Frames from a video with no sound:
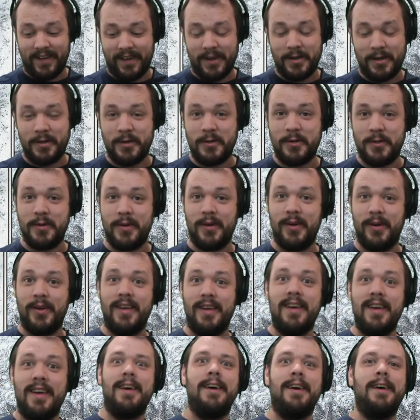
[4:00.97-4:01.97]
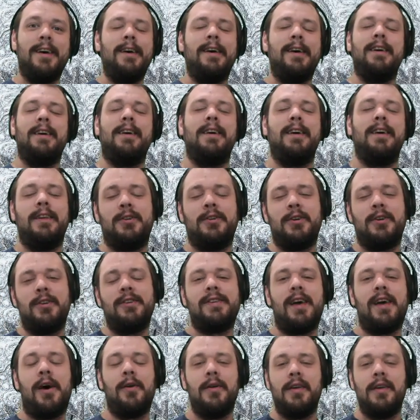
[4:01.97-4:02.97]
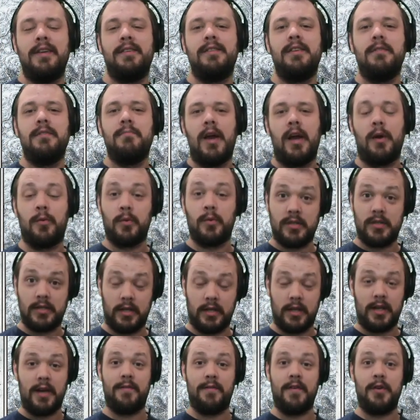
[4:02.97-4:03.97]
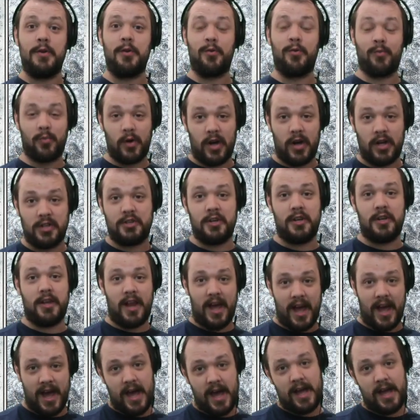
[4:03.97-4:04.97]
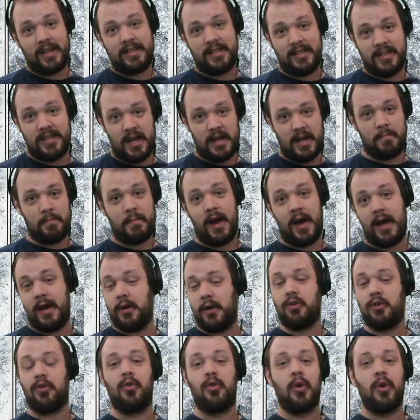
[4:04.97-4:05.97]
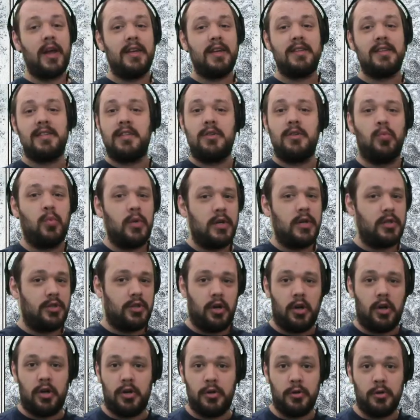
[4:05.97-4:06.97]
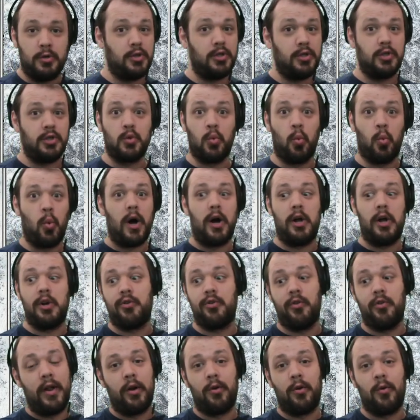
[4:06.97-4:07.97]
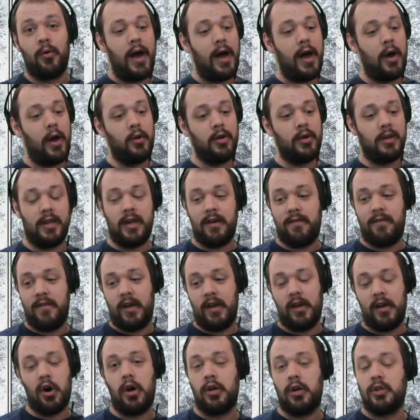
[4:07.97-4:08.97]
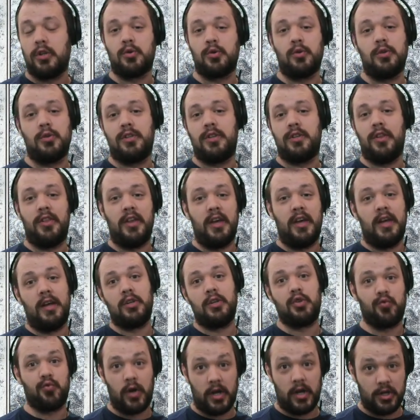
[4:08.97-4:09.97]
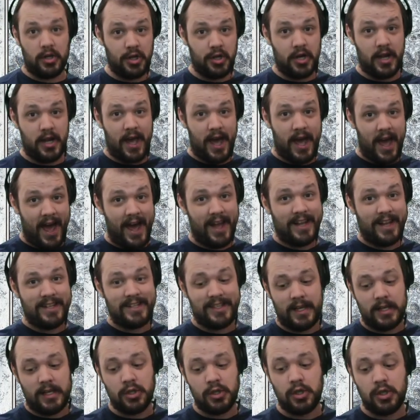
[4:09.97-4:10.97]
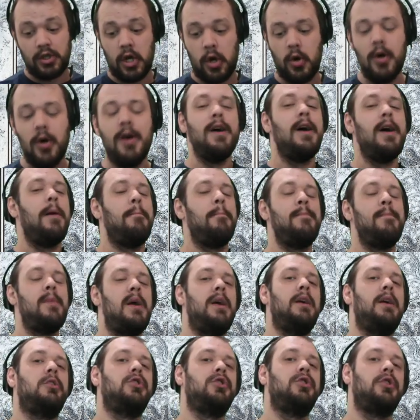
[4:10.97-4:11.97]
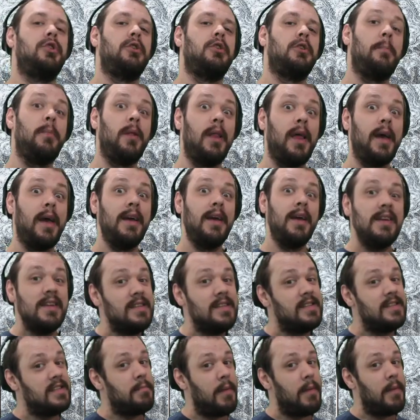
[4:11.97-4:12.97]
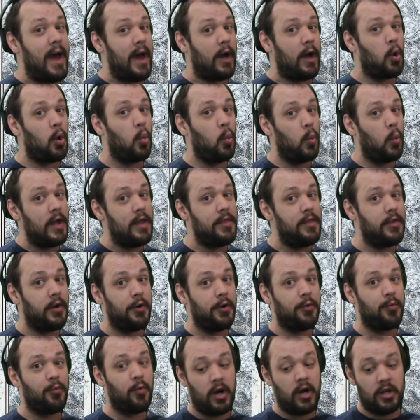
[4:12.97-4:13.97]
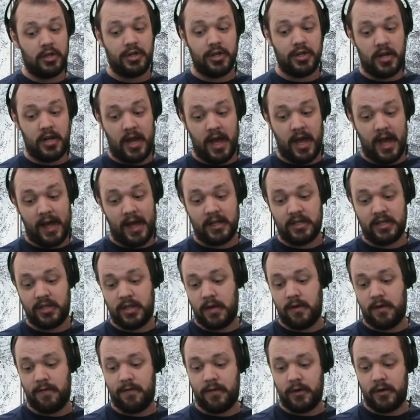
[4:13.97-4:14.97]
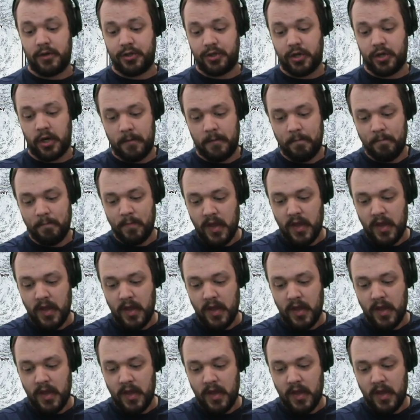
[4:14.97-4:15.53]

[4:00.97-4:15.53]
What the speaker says: who it turns out Easy Mac was given a Russian accent by a crazy wizard who's just wandering around giving all sorts of things Russian accents. So make sure to play Easy Mac with a Russian accent for sure.